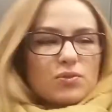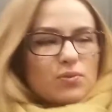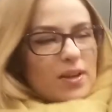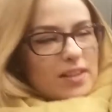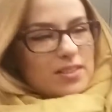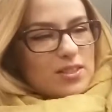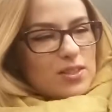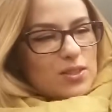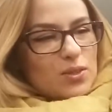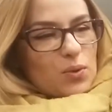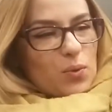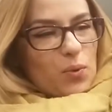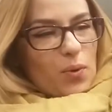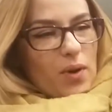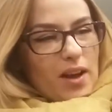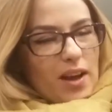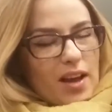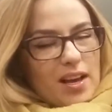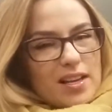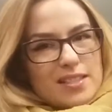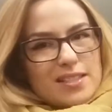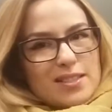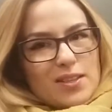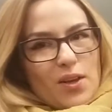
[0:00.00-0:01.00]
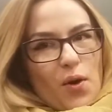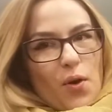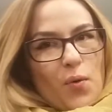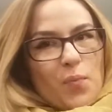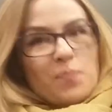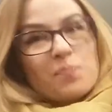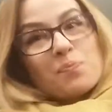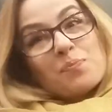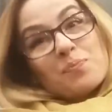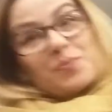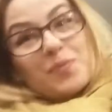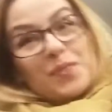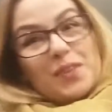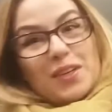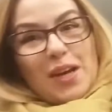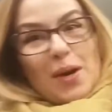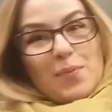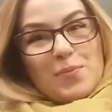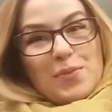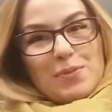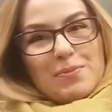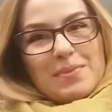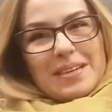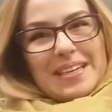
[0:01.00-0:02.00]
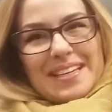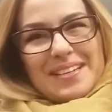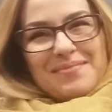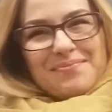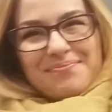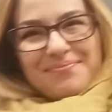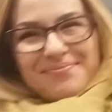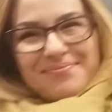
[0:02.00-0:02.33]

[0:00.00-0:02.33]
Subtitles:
Red Square, so come with me.